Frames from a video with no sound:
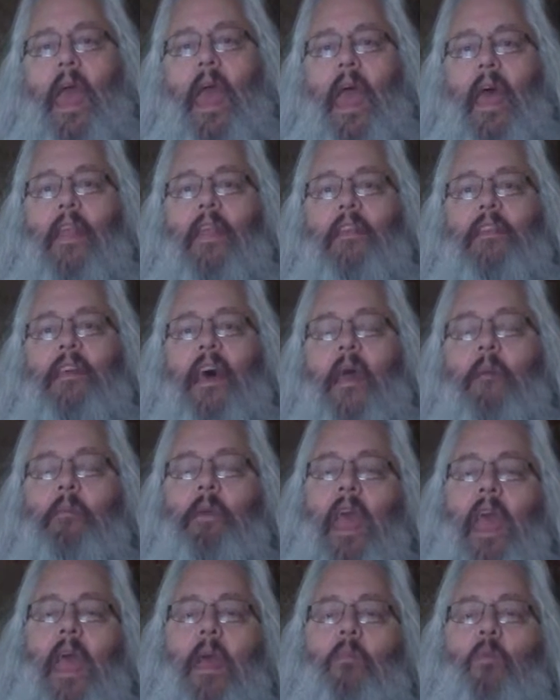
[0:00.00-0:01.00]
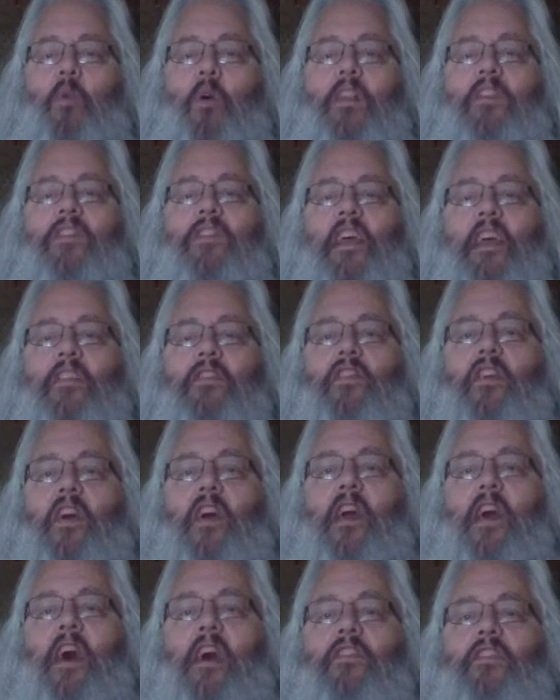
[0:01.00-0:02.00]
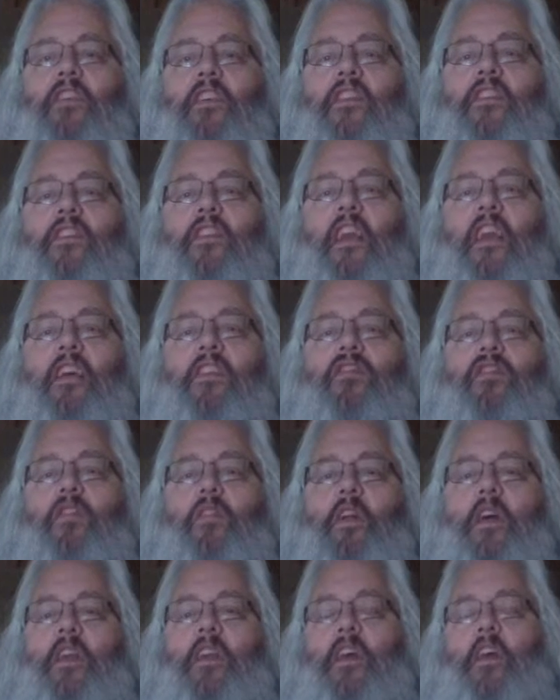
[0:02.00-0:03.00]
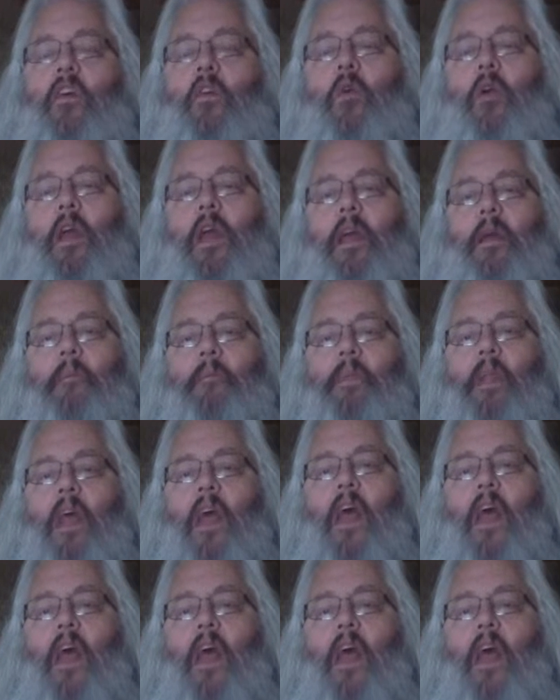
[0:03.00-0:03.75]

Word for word: And the time came when Caesar Augustus issued a decree